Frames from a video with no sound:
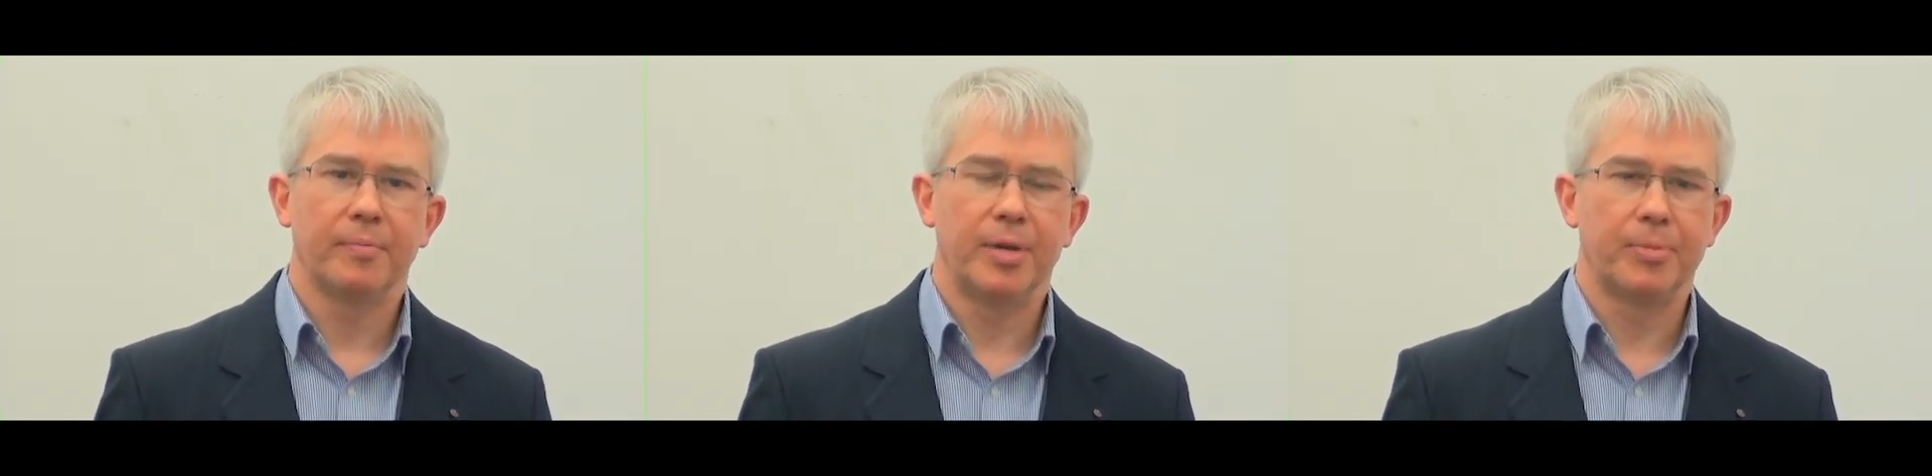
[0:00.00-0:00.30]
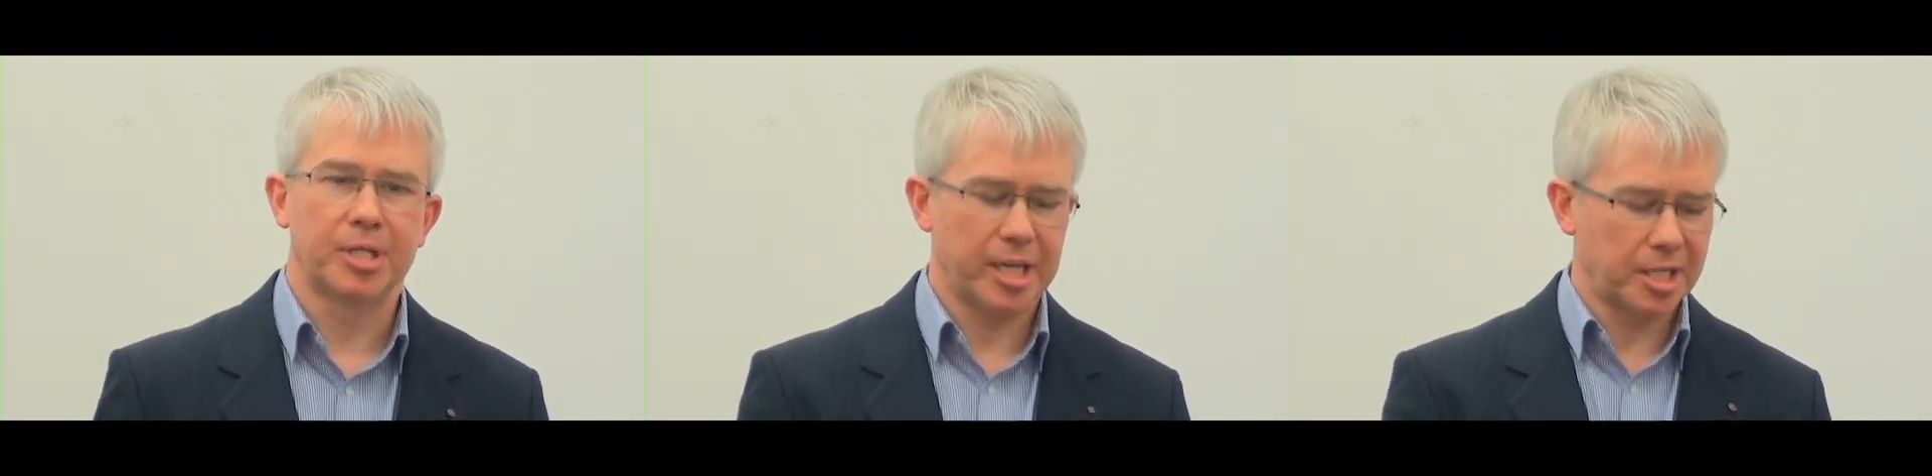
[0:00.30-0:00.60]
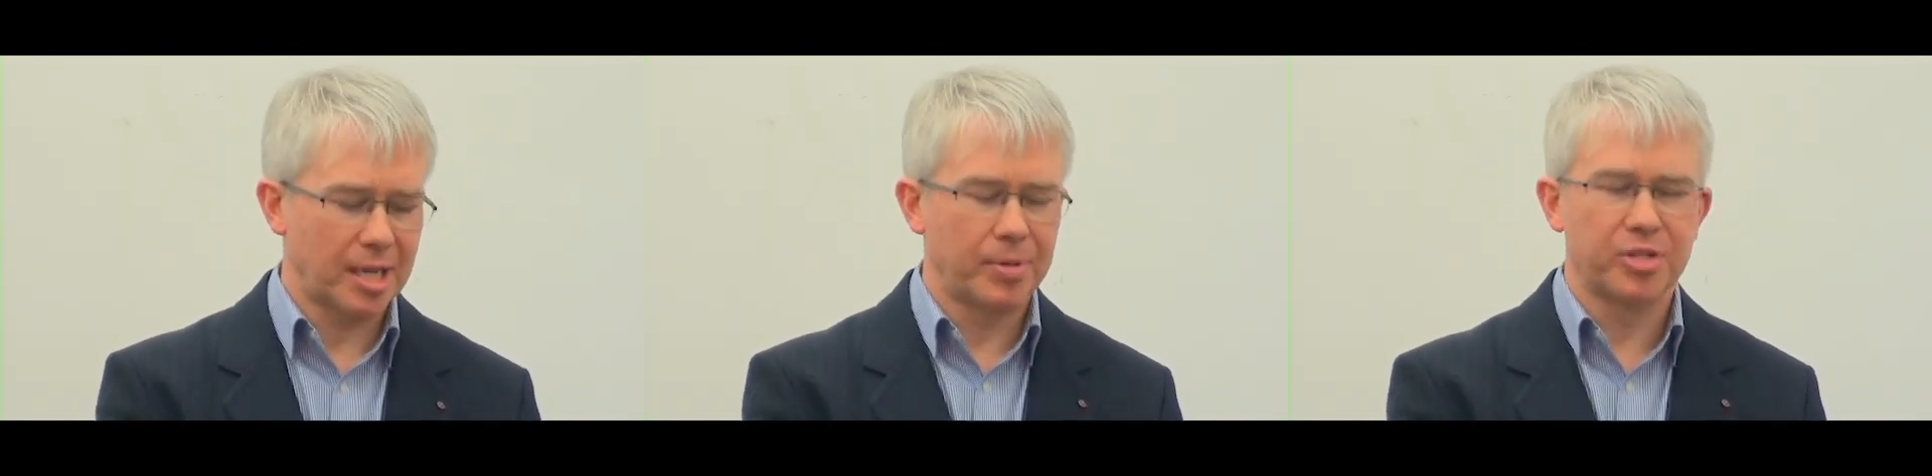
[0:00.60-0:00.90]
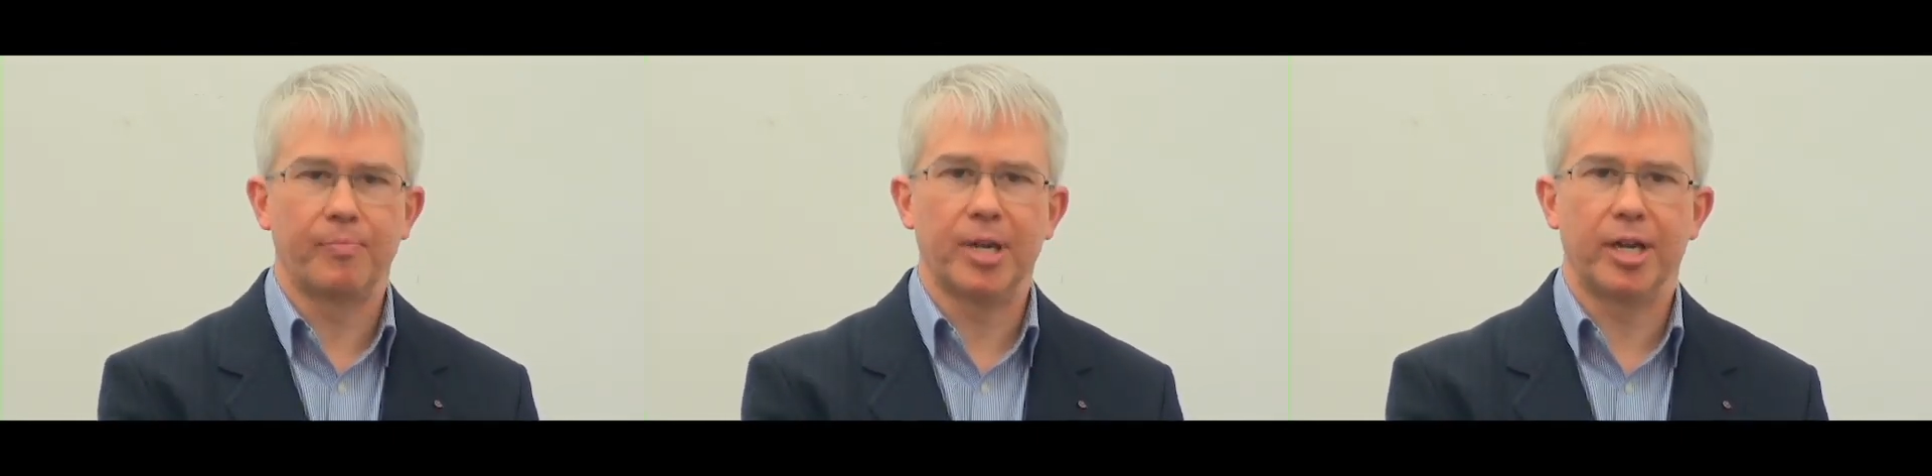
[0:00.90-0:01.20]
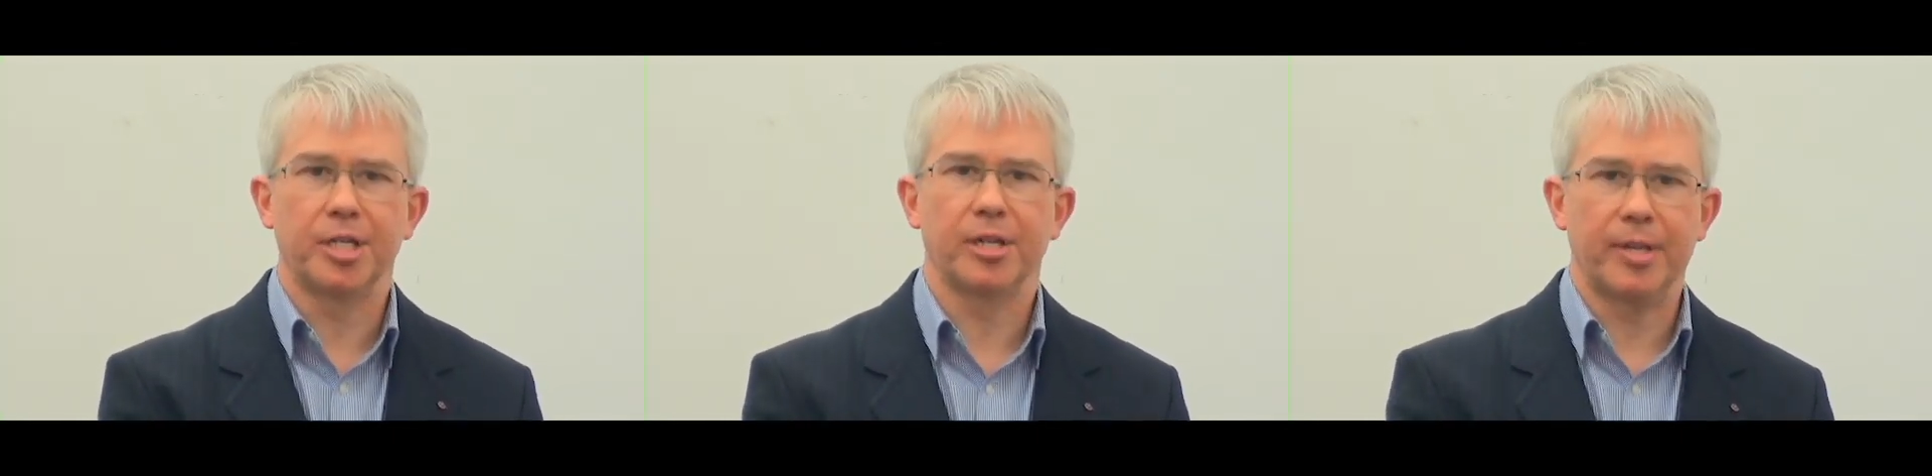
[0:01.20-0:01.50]
people take samples of the
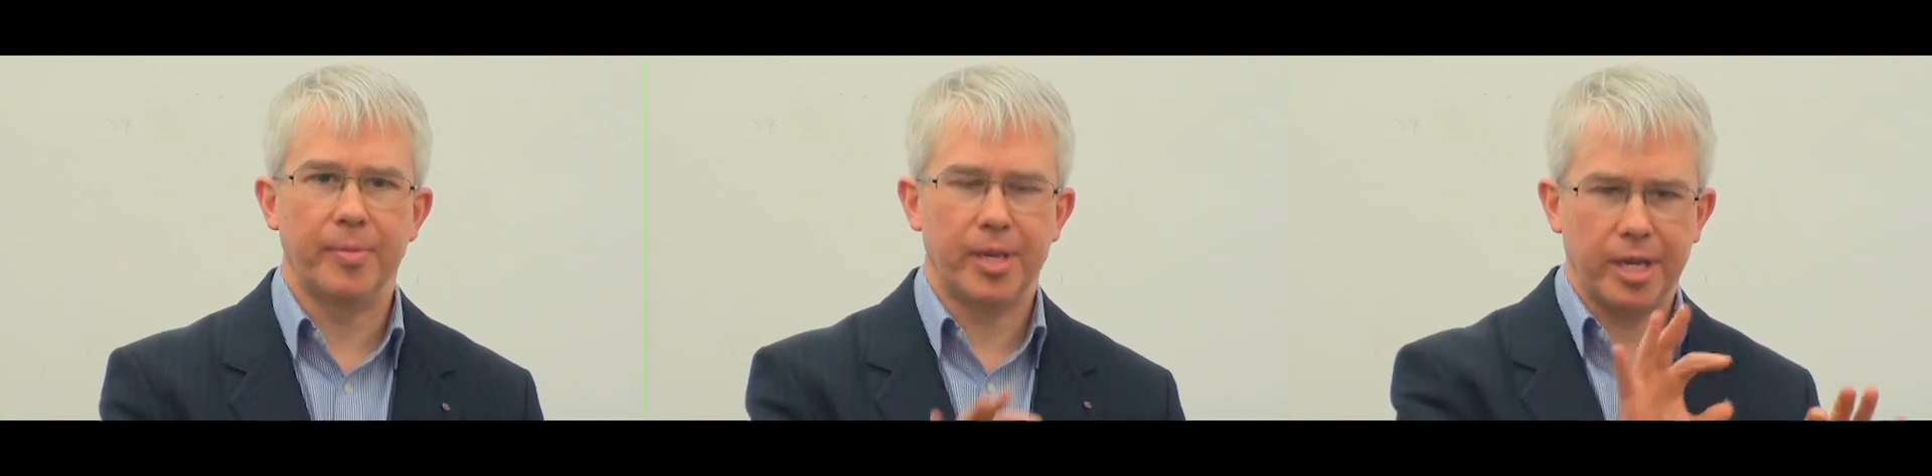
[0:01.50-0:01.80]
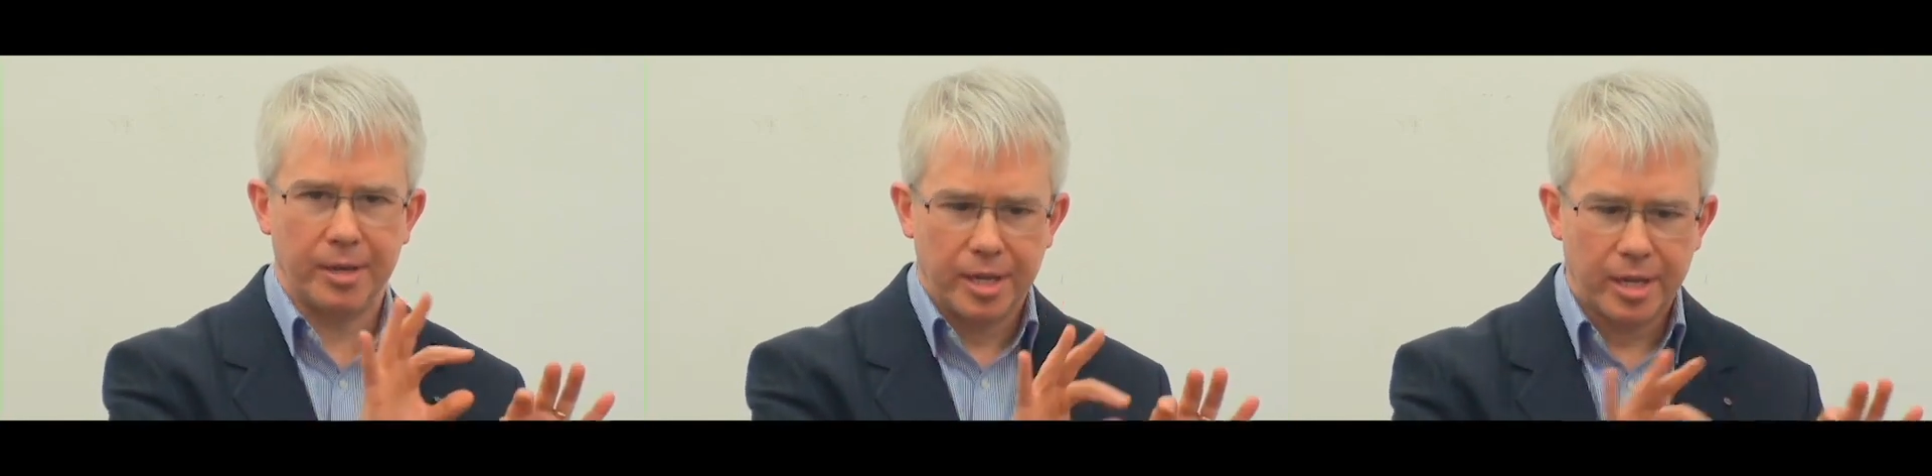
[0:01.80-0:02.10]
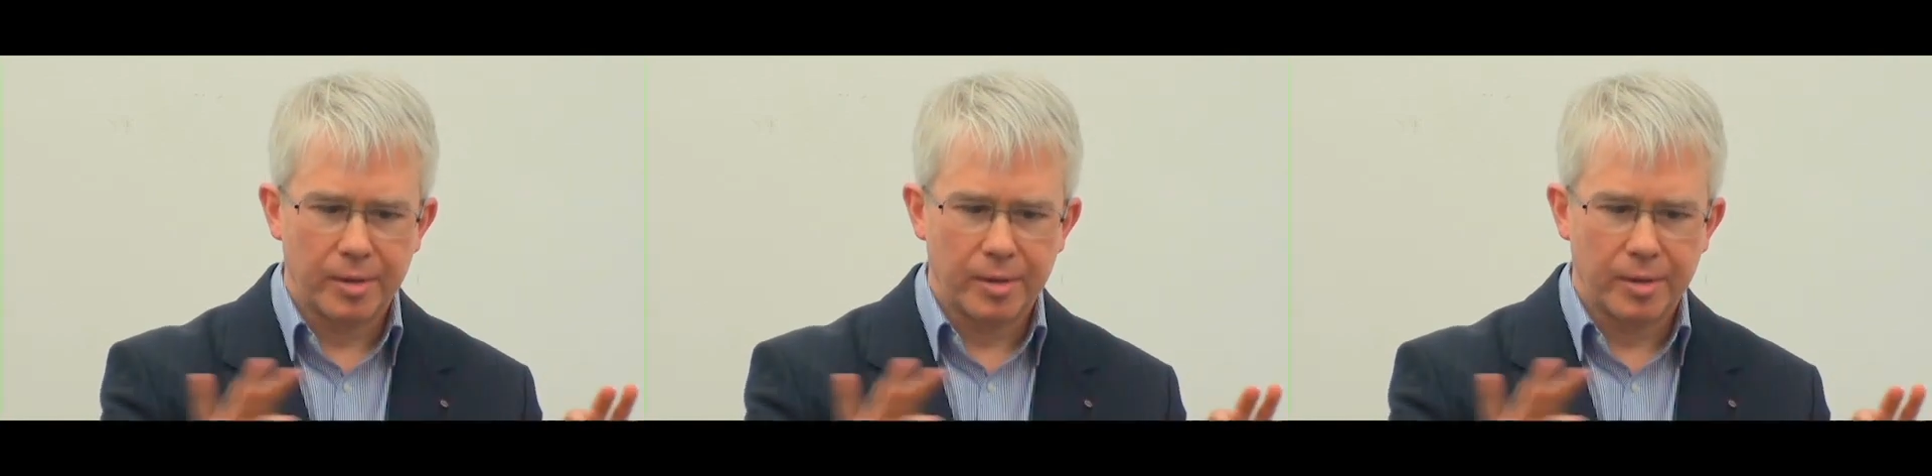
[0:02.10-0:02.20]
blood and then they